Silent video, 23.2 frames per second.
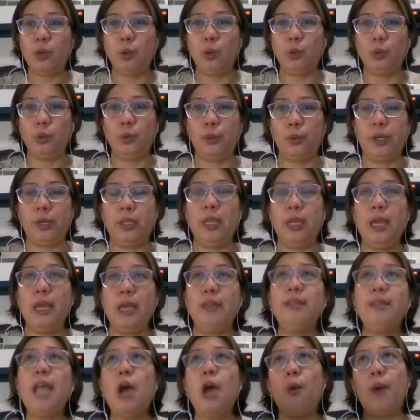code word.
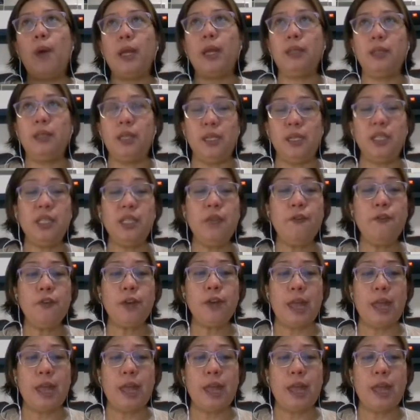Now, at the receiver